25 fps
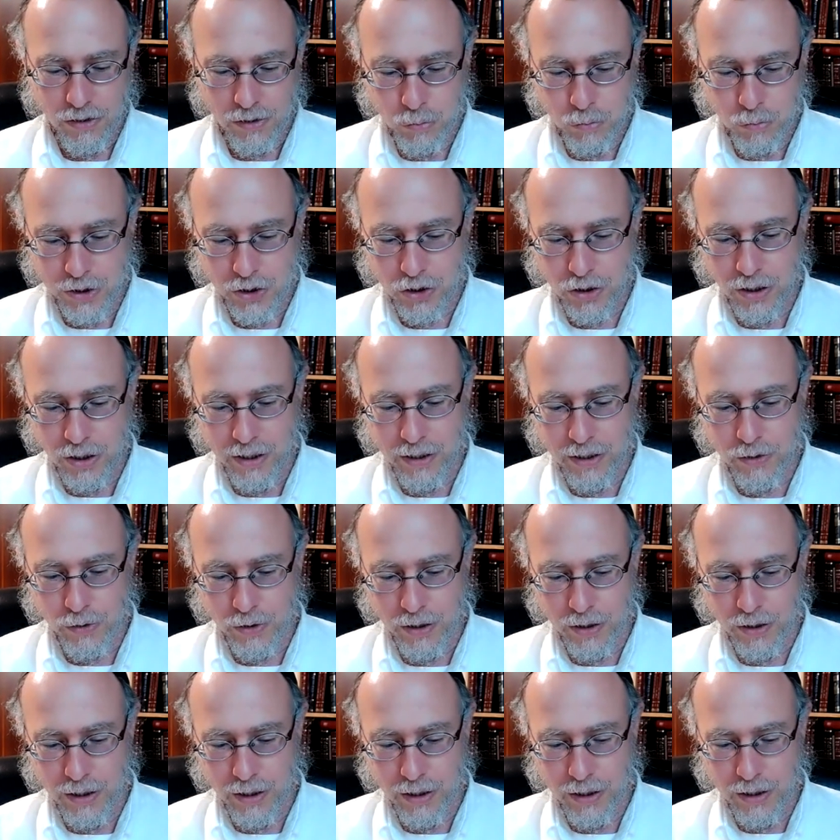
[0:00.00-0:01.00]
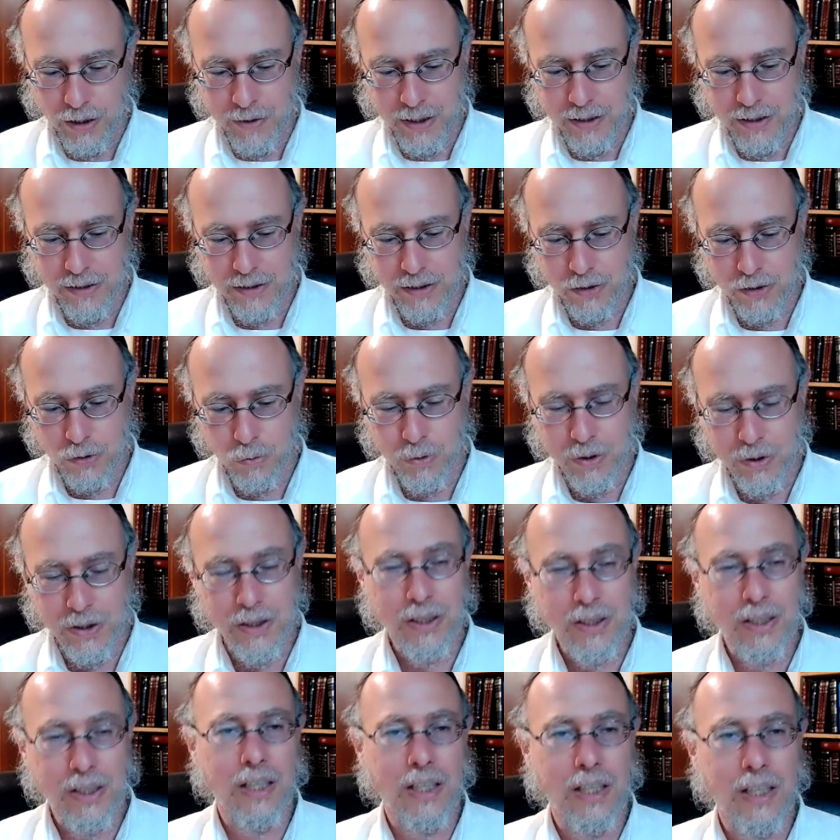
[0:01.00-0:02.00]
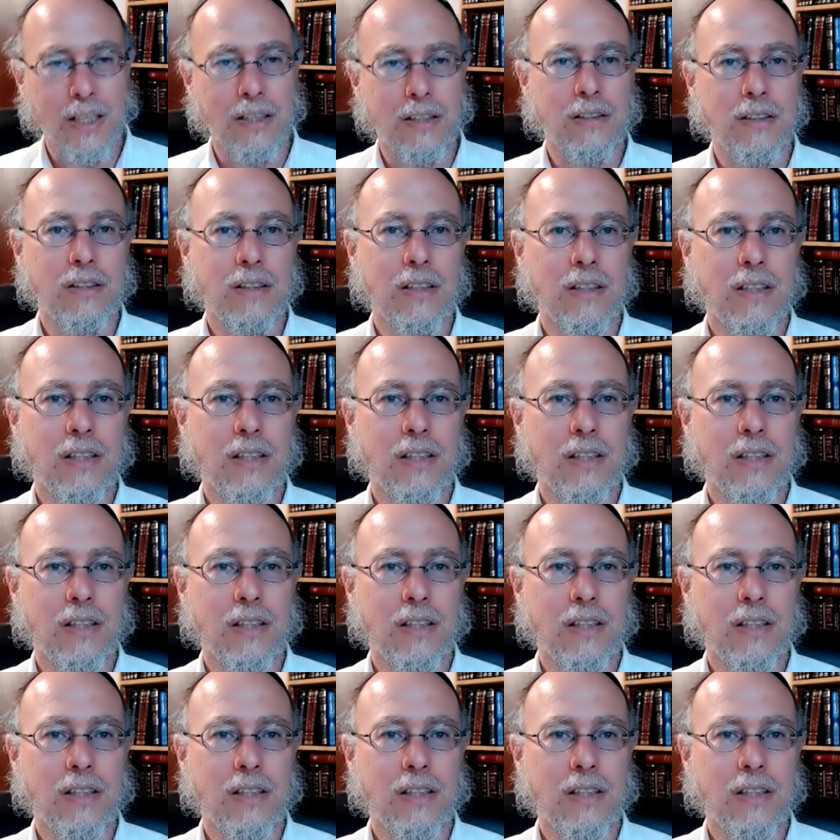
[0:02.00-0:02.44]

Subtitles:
which literally means, as we said,